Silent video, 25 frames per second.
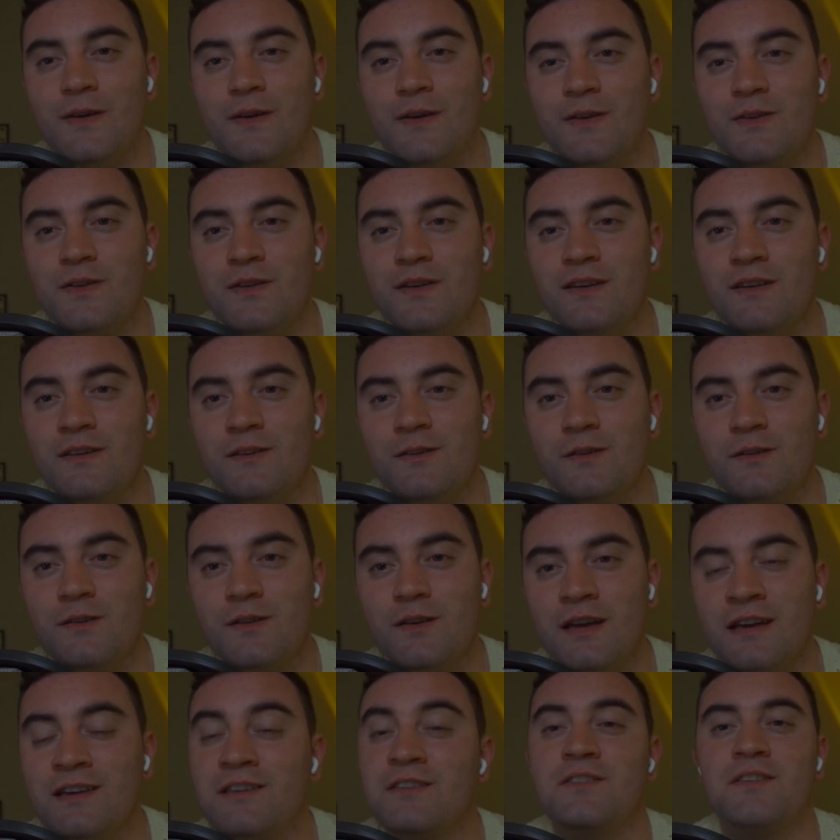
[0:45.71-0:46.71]
This
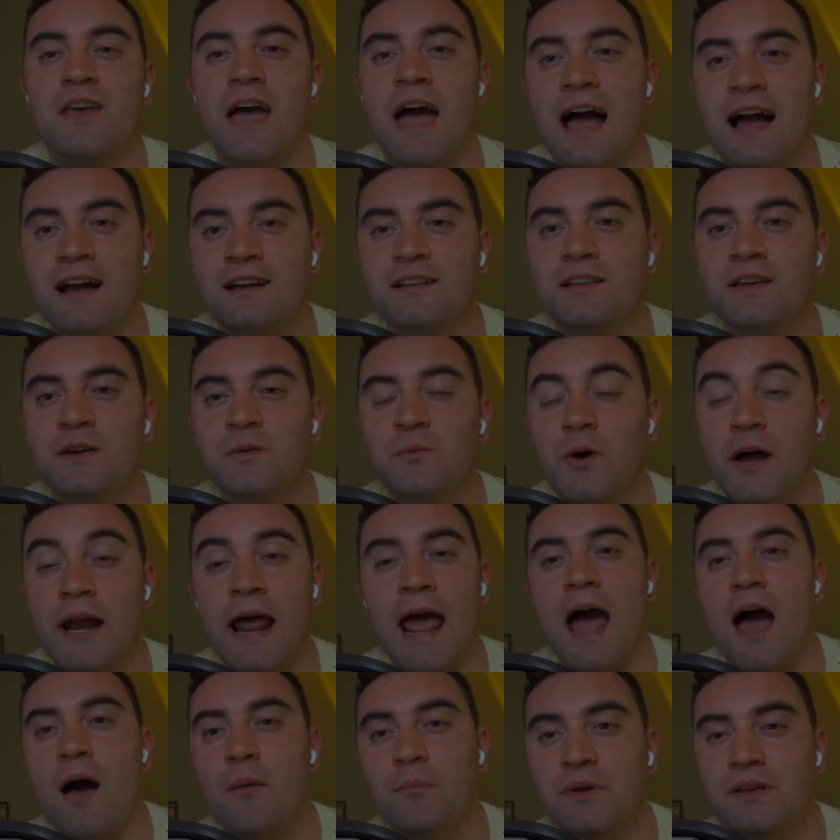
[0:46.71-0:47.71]
is exactly what
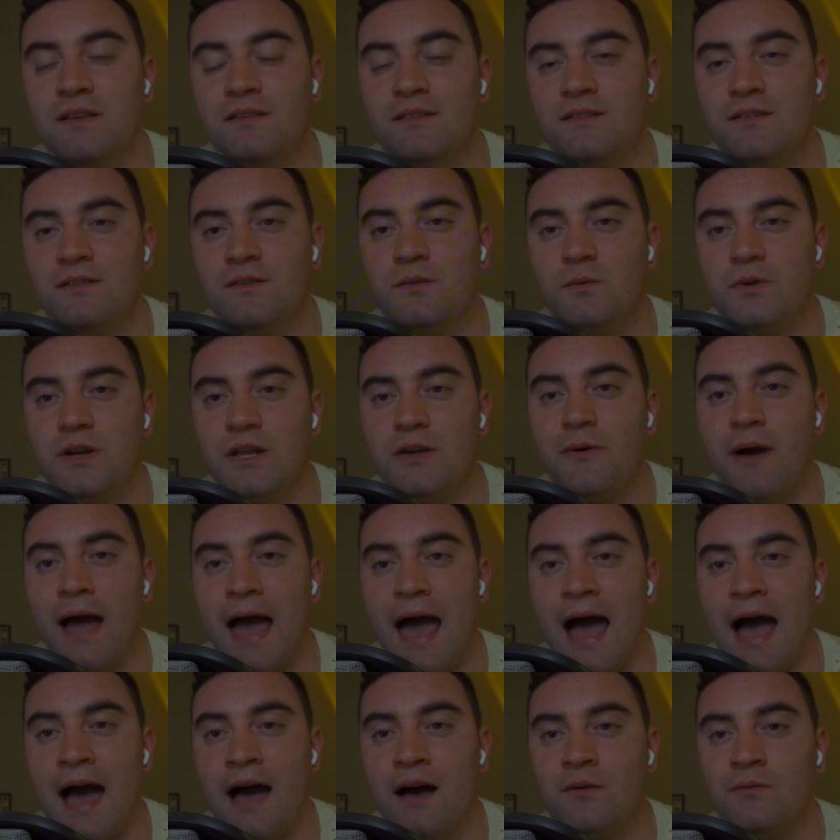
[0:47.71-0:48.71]
happens when you
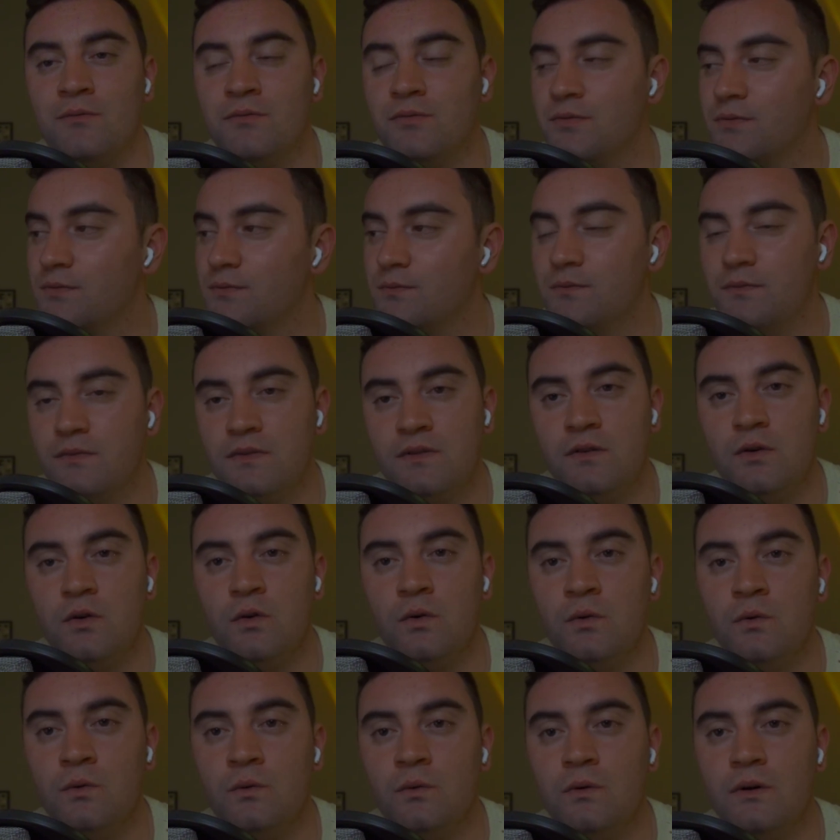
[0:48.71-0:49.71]
have
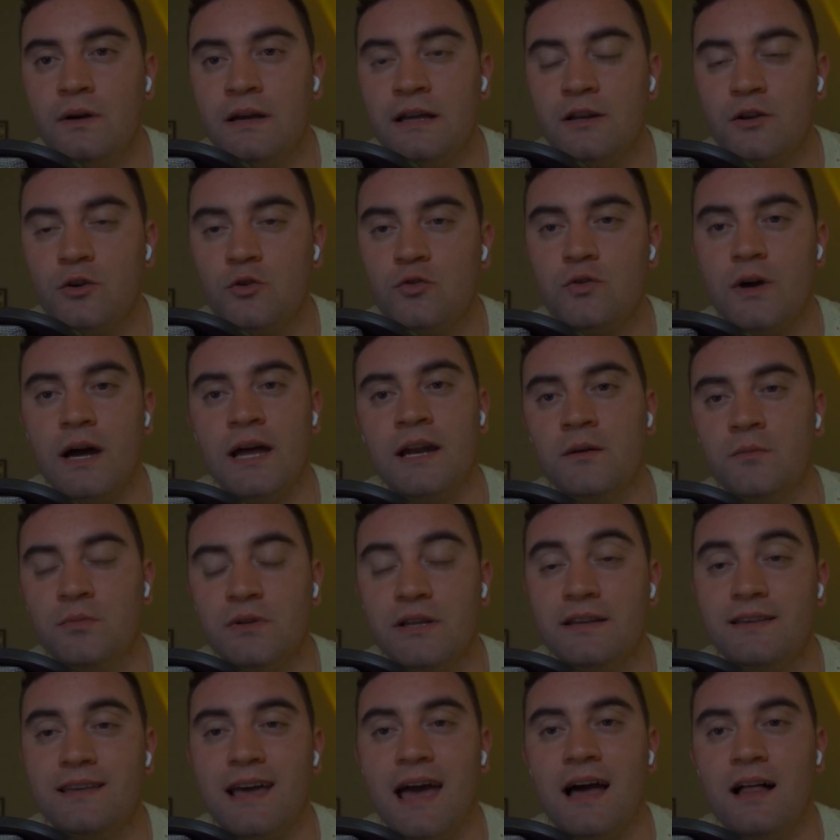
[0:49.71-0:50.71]
two
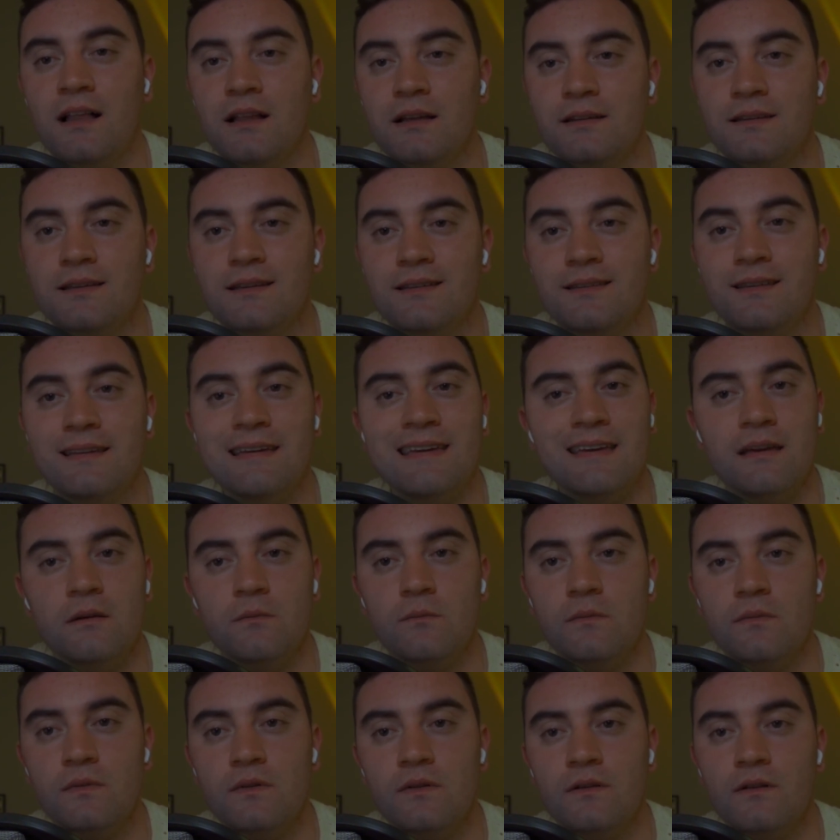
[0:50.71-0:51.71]
incredibly talented
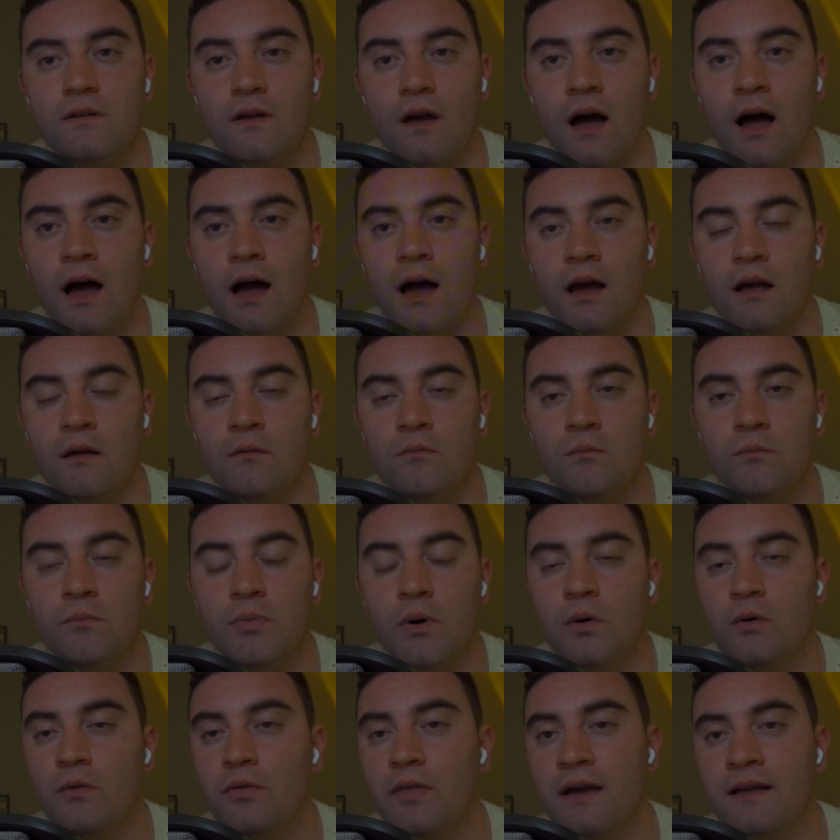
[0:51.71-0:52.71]
teams on
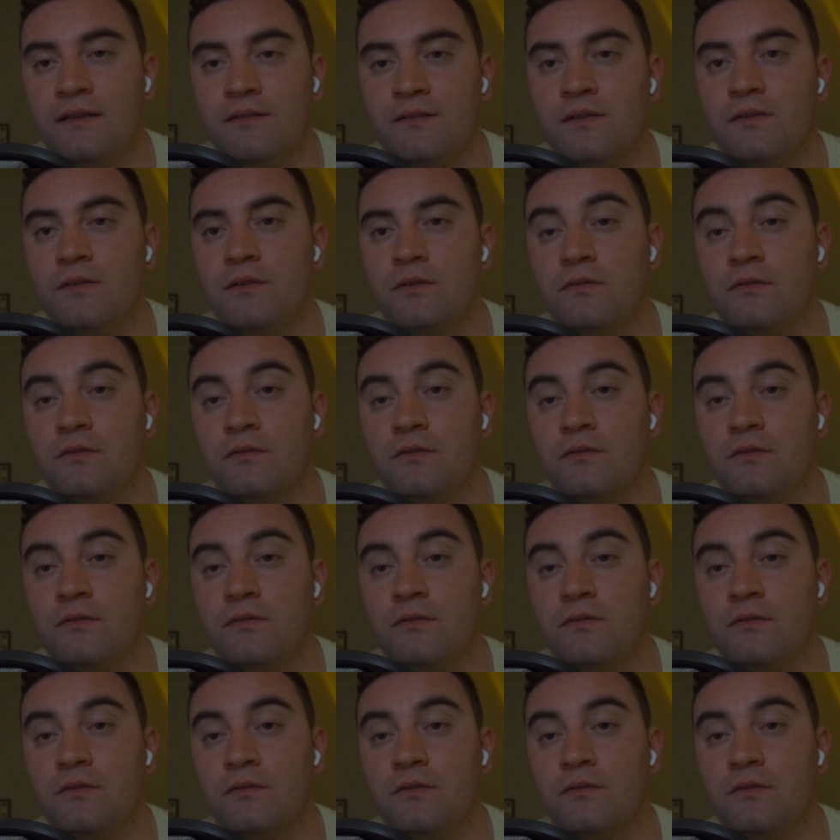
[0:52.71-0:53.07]
both ends of the